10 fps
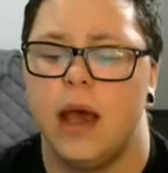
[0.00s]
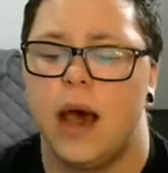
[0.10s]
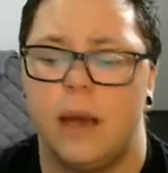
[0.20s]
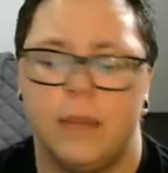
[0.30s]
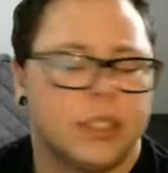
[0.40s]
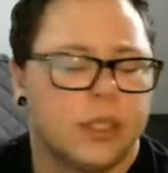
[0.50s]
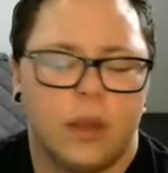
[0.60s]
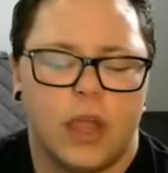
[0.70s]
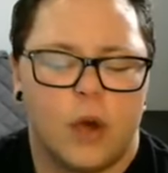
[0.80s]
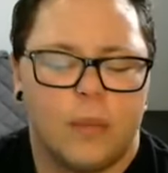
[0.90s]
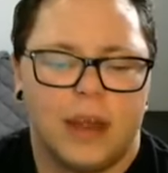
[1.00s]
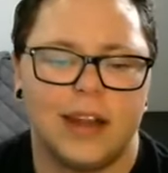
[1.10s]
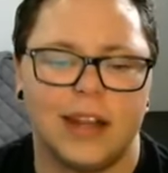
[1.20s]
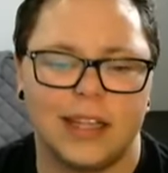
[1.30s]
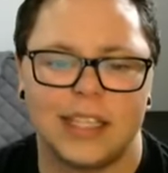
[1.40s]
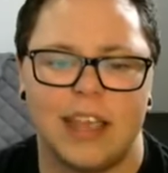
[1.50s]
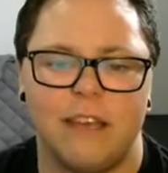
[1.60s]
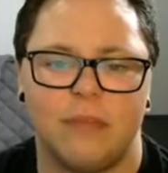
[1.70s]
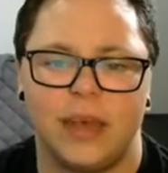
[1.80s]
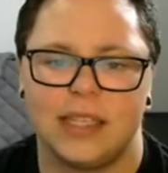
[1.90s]
It's totally open and it's a
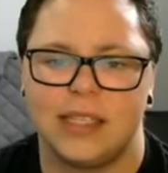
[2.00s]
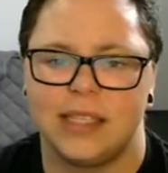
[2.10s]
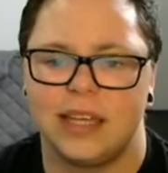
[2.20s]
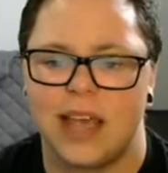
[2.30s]
safe place to